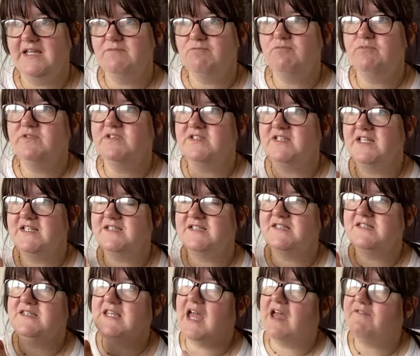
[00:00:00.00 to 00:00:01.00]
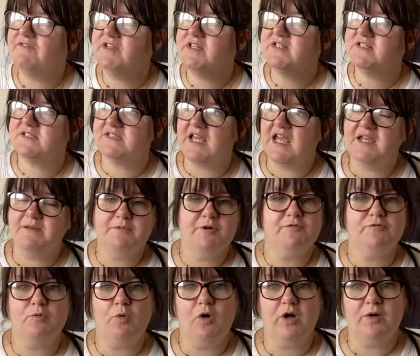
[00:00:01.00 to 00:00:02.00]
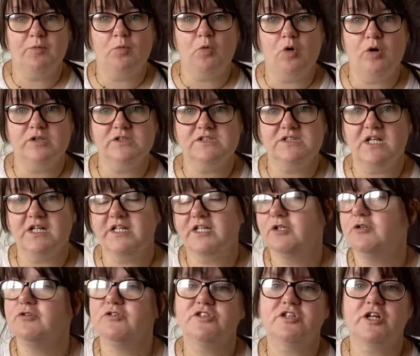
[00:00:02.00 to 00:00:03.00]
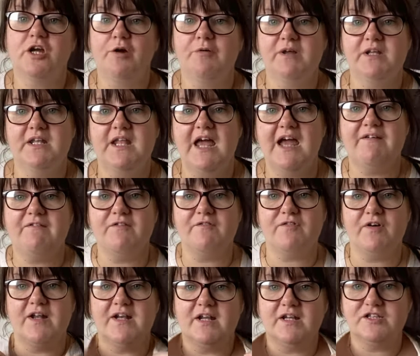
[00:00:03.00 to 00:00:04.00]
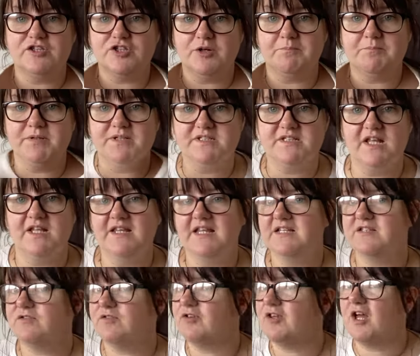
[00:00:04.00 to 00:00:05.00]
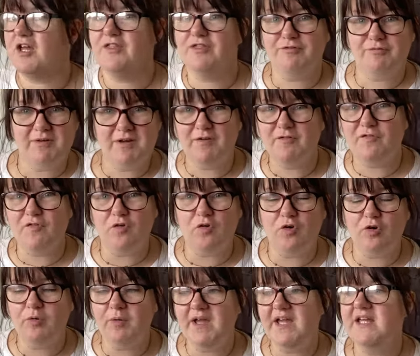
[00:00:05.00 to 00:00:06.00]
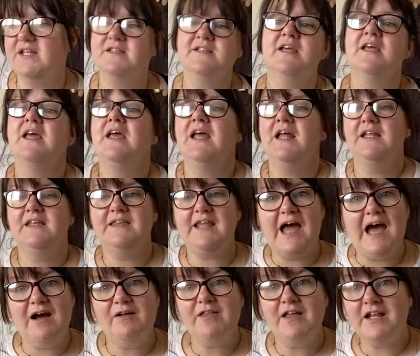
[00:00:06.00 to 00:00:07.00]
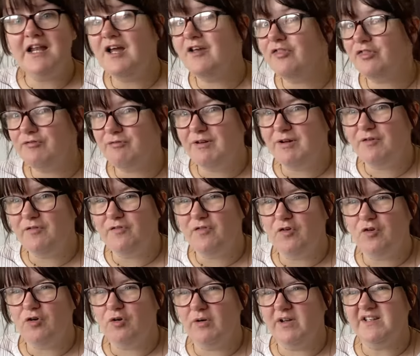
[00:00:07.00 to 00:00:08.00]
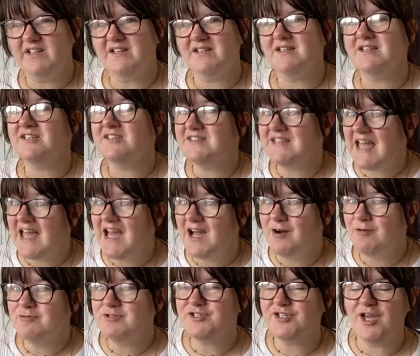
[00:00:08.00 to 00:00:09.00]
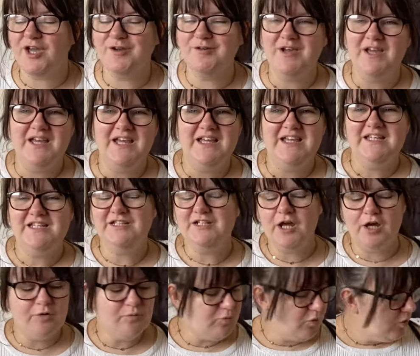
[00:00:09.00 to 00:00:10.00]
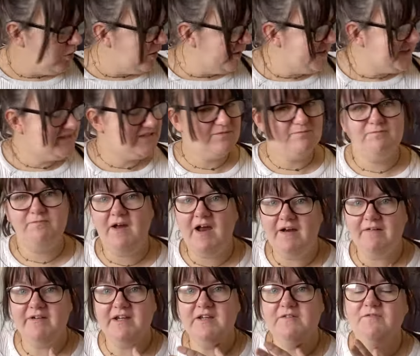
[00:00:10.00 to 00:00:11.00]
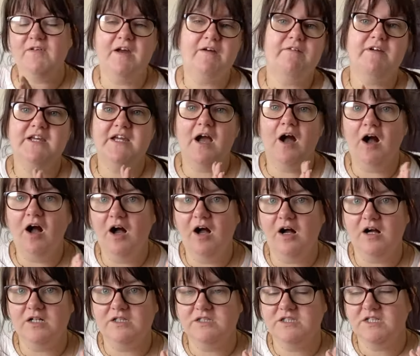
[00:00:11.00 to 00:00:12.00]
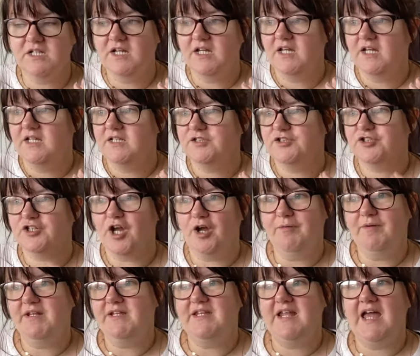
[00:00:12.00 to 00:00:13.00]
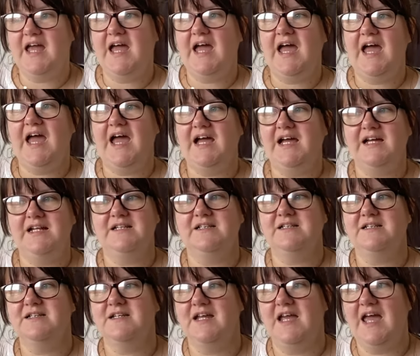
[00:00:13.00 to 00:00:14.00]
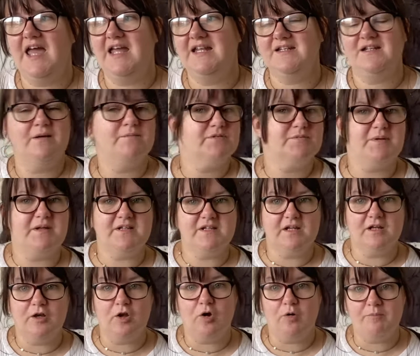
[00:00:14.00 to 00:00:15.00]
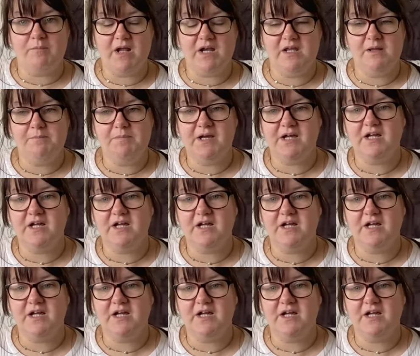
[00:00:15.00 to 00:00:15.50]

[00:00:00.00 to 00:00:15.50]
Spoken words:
it's never the same as what it was. Like, you used to go in there and find like jumpers like this for like £3 or £4. Now they're like £3 or £4 in the sale. So, you know what? It's very, very hard to go in there and end up spending a lot of money,